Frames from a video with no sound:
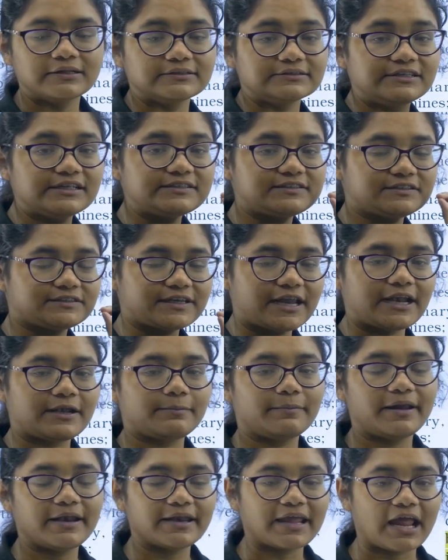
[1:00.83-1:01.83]
This
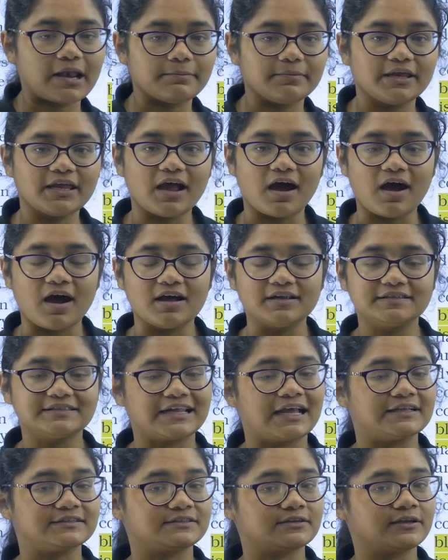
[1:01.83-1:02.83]
statement can be
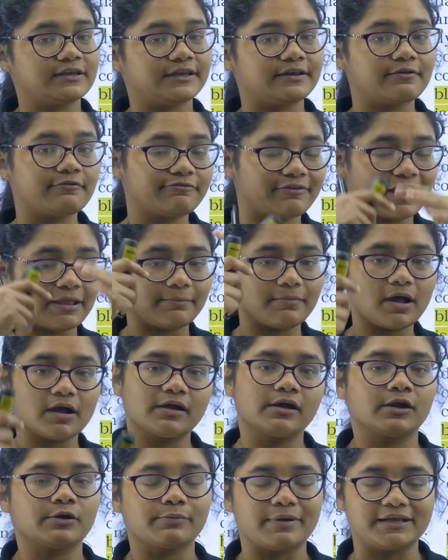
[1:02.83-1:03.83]
asked as a in a 5
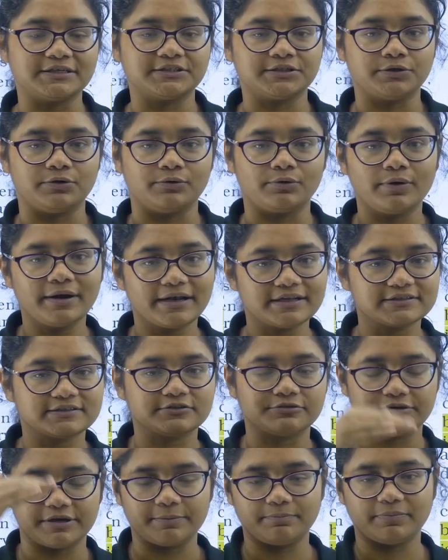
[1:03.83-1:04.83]
marker question, you know it is
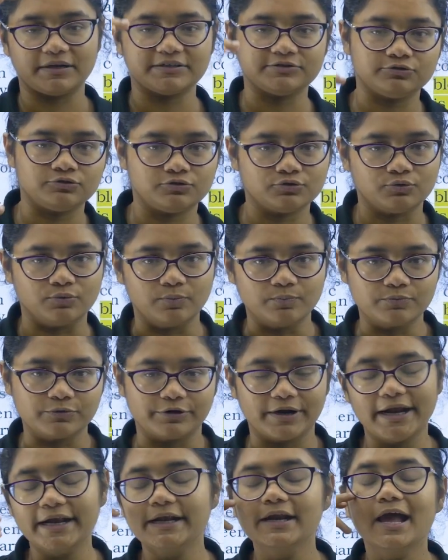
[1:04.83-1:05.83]
3 plus 2
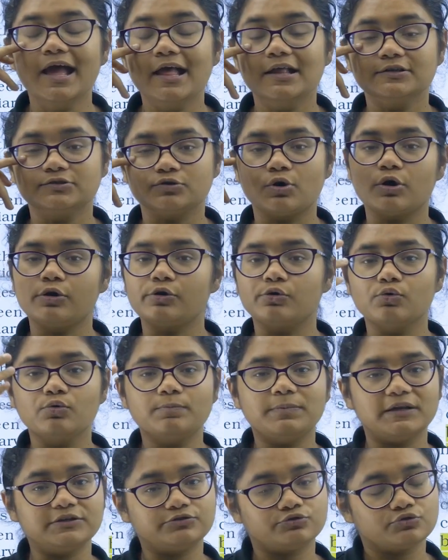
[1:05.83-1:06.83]
right so
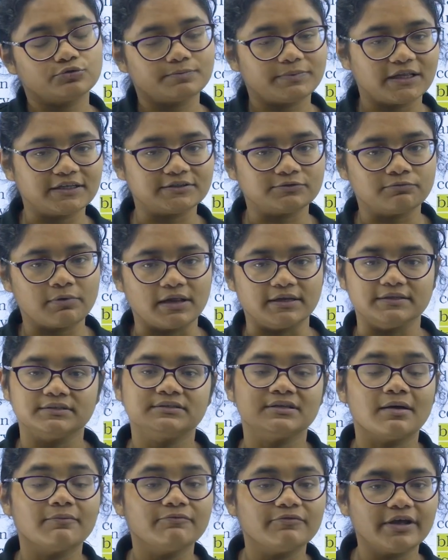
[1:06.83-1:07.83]
2 plus 2 plus 1
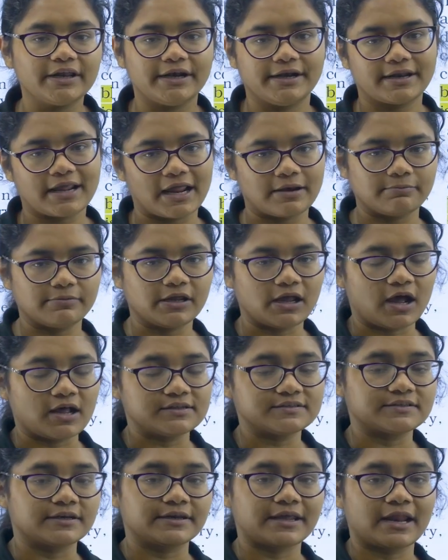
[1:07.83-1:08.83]
somewhere it can be
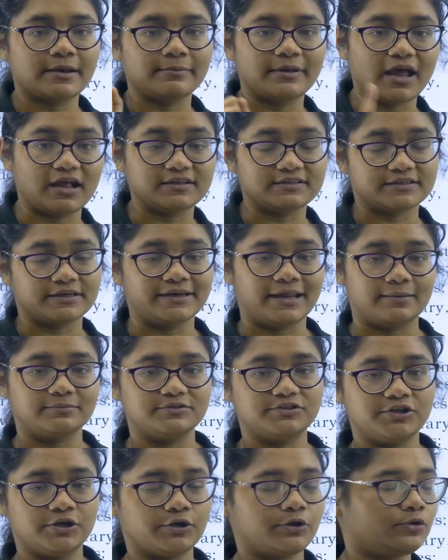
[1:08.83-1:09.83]
asked it can be asked in
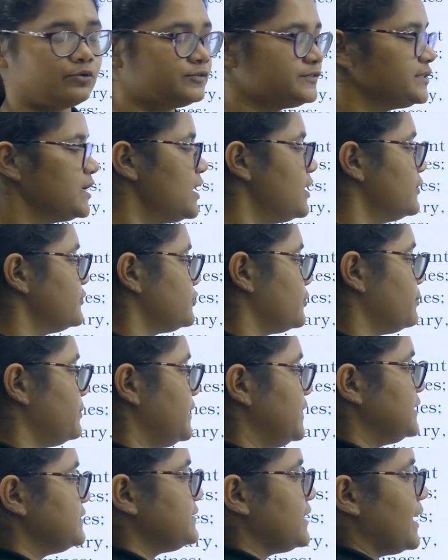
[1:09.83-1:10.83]
mcqs so
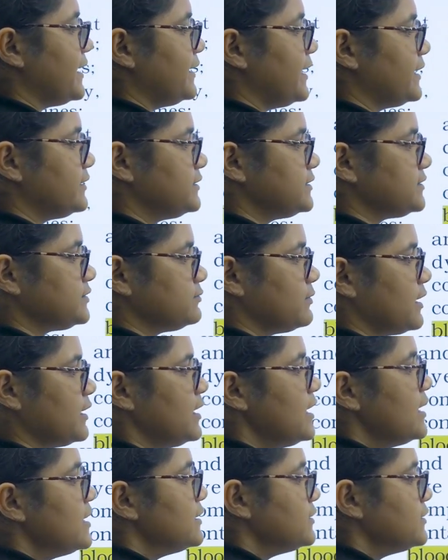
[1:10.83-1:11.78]
please highlight this one